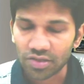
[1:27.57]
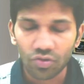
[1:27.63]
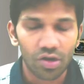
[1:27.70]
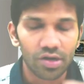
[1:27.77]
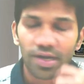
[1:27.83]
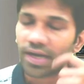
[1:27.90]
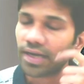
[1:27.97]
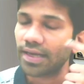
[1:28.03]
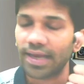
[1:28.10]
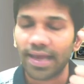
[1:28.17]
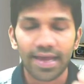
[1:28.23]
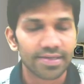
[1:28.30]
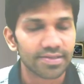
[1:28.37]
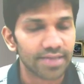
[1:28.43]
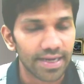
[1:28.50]
contract,
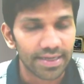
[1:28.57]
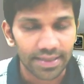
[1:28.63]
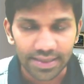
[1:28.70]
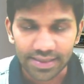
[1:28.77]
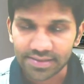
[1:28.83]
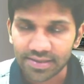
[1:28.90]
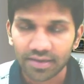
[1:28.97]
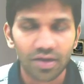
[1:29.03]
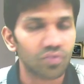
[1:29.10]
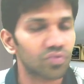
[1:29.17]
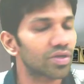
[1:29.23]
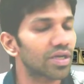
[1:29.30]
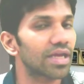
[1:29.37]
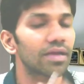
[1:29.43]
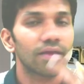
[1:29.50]
AS-9 lease
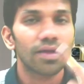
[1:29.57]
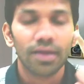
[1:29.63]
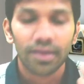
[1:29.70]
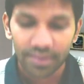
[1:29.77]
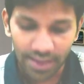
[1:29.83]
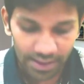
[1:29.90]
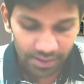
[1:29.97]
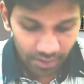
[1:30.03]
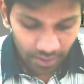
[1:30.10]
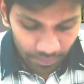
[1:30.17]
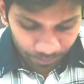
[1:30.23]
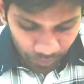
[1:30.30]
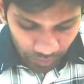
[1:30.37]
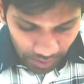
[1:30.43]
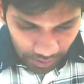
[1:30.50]
accounting, then
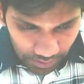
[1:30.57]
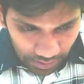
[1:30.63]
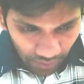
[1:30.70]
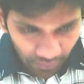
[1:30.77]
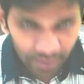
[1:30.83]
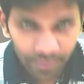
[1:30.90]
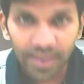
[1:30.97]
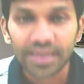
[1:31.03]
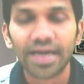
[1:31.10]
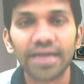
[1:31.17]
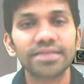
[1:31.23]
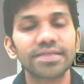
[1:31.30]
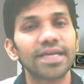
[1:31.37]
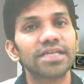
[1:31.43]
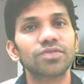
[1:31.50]
government grants
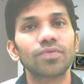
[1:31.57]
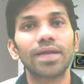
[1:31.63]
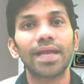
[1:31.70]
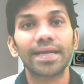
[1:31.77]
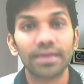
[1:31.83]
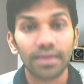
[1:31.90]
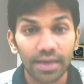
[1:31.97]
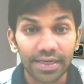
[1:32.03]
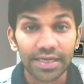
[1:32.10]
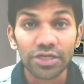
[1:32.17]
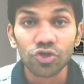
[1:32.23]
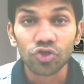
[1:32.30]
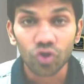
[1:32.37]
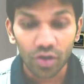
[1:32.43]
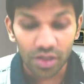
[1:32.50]
AS-12 and
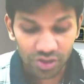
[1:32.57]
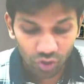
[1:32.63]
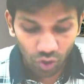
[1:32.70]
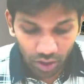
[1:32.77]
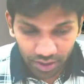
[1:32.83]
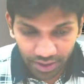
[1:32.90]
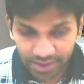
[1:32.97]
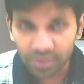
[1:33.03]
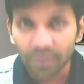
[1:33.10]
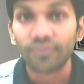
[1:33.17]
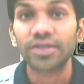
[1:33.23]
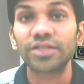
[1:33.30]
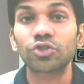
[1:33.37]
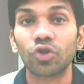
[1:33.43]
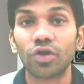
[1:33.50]
insurance contracts of
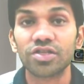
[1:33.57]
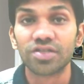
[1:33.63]
insurance